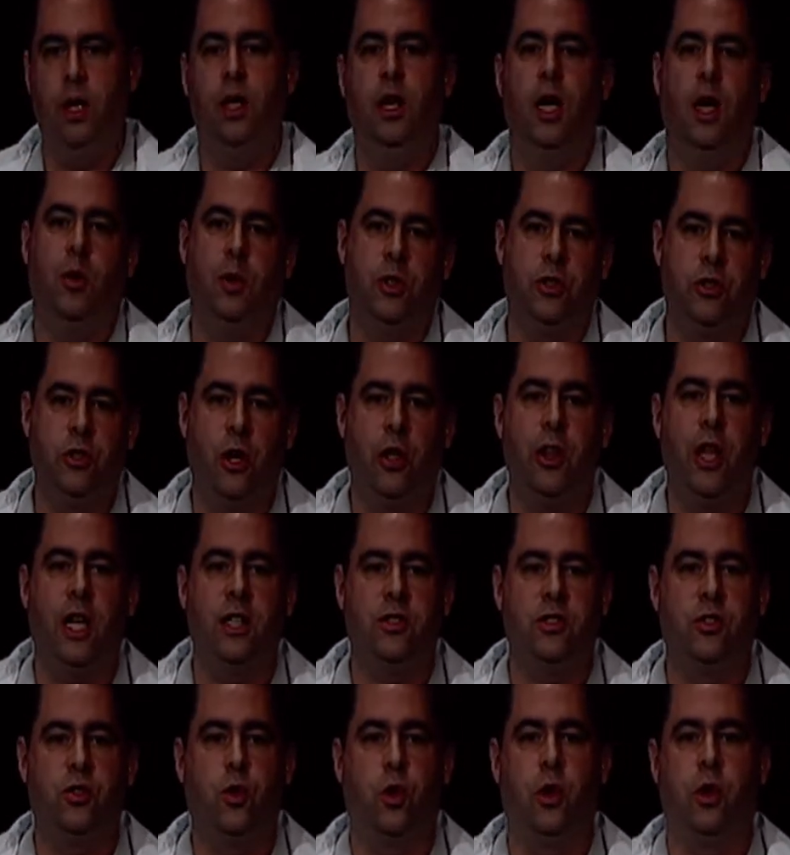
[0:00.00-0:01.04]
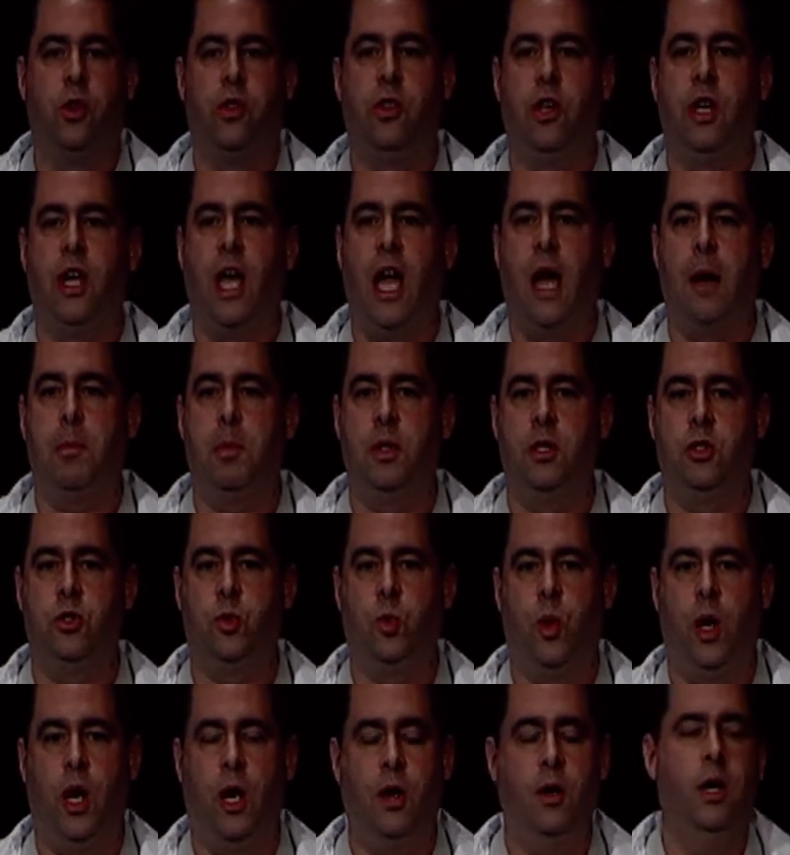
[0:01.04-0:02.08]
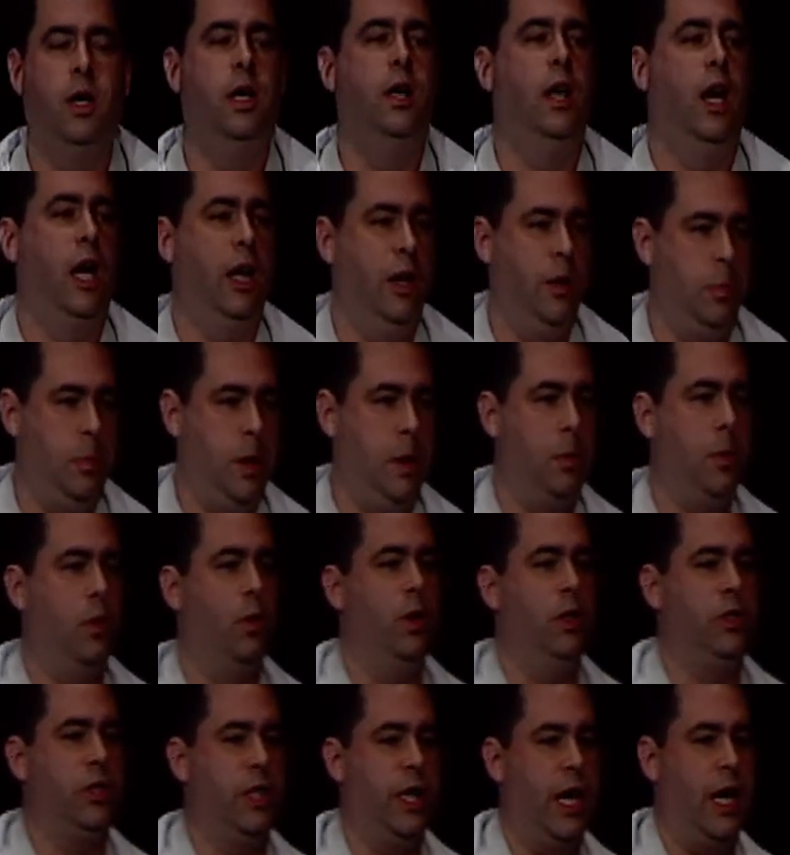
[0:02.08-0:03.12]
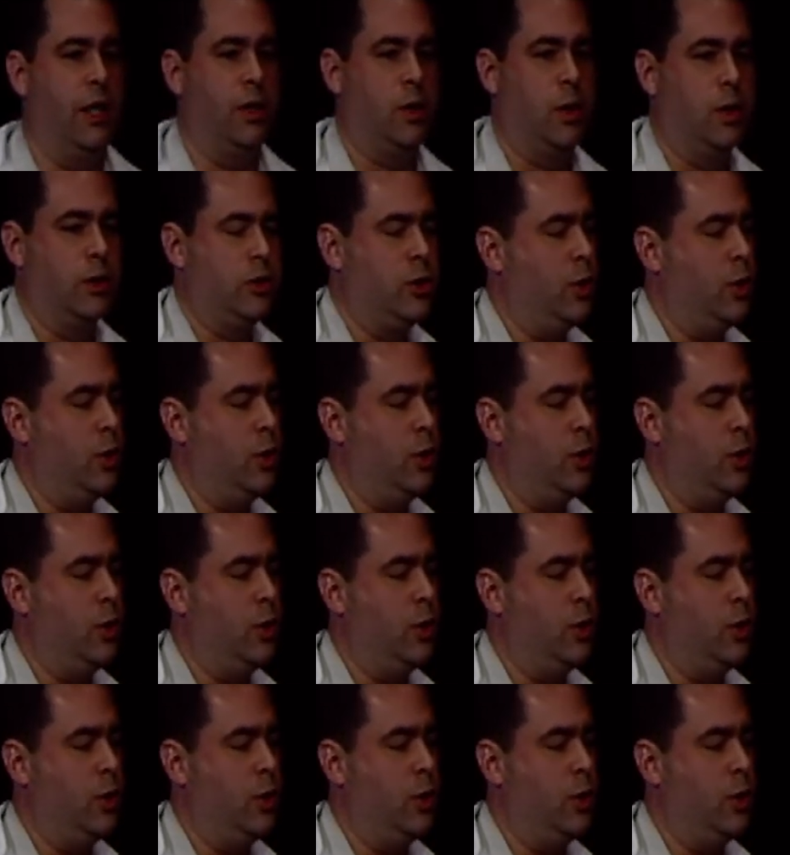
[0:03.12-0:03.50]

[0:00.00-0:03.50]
And we saw that sort of thing happen as well, and then people reaching out to us.